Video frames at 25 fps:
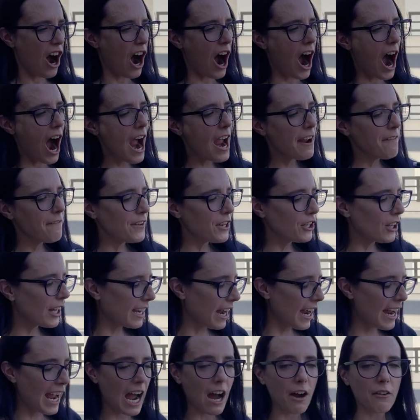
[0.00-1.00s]
I feel like
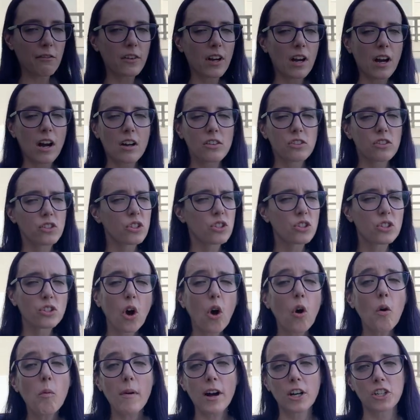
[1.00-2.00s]
I have
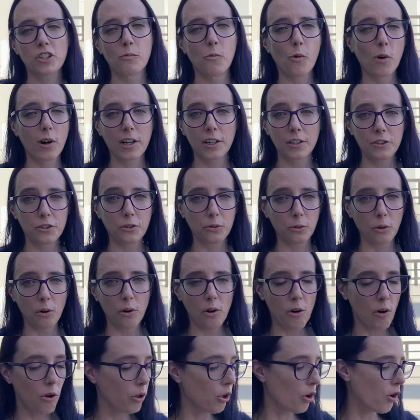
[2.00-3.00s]
so much more
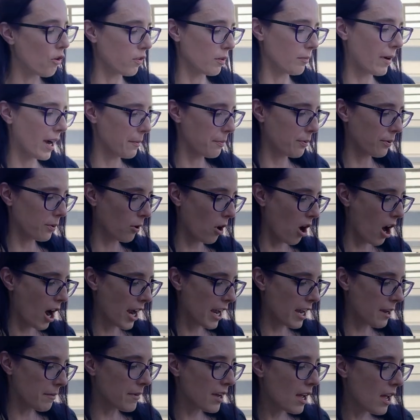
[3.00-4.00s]
control over my
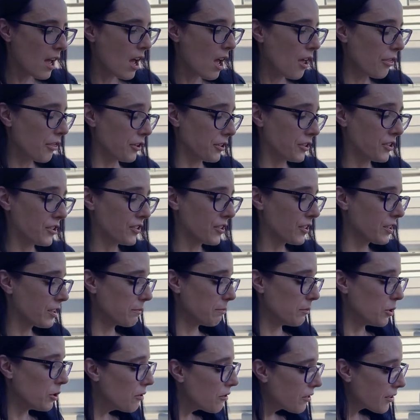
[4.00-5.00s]
prime. The
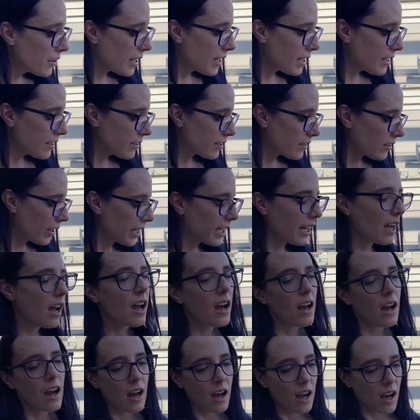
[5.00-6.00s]
smoothness, like,
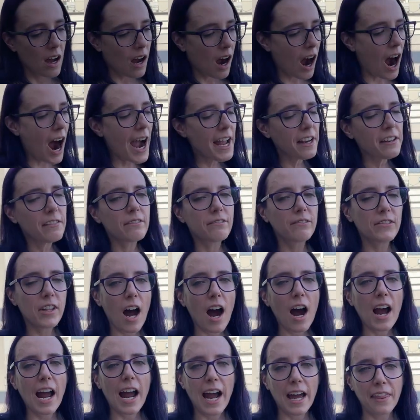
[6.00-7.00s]
I've
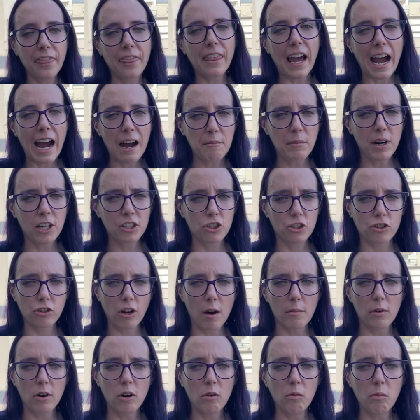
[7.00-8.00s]
not had that much
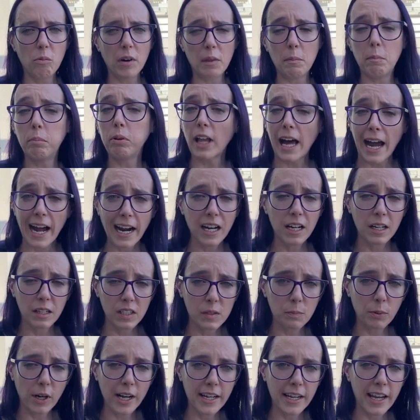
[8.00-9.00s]
trouble with black
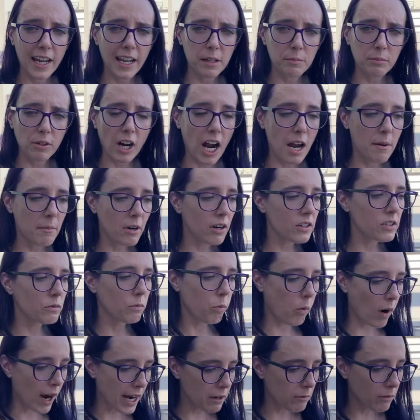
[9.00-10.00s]
spray can primers.
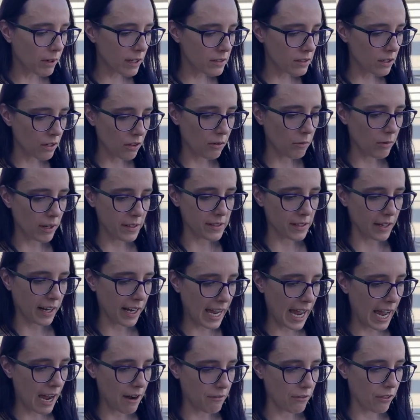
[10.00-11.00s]
White ones are the ones that I
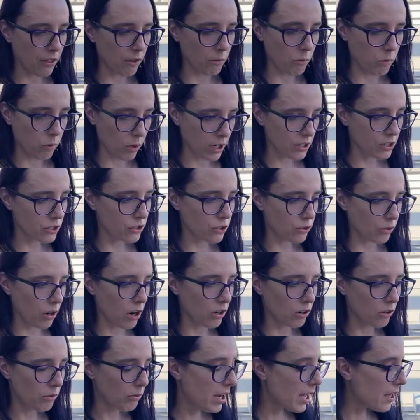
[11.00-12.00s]
have the worst
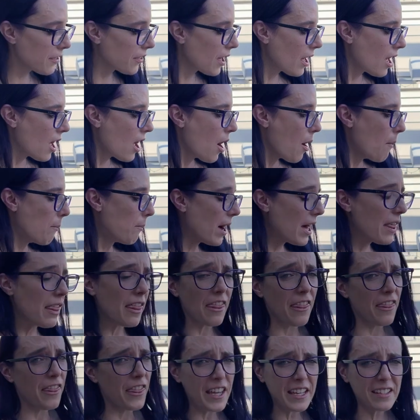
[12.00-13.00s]
struggle with.
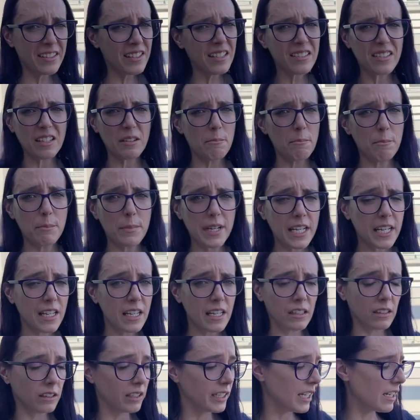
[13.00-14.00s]
But this is
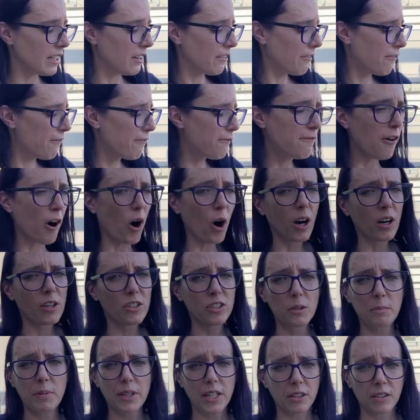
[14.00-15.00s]
immediately far
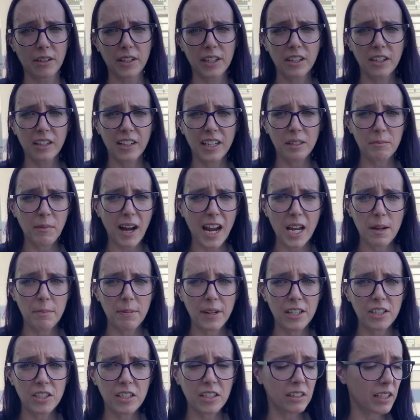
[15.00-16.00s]
superior, in my
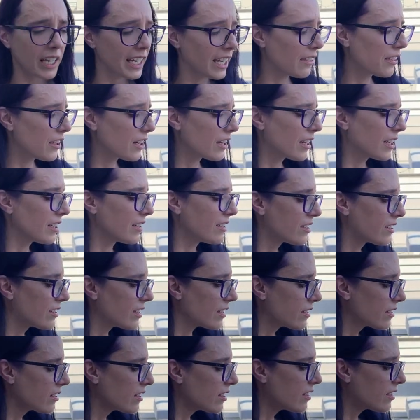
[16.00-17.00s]
opinion. Like, the
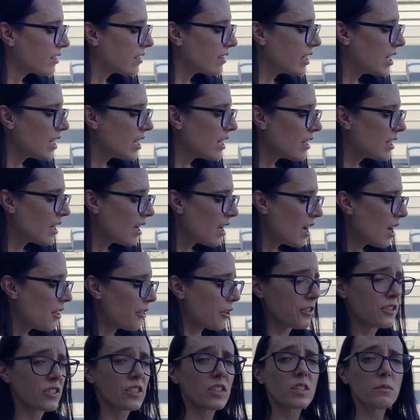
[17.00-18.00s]
consistency,
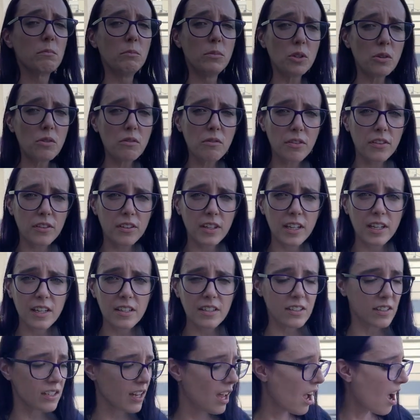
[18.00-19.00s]
the
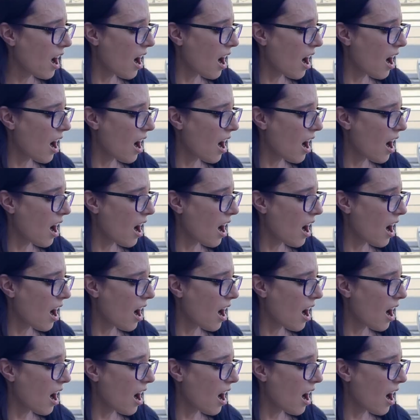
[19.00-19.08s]
smoothness.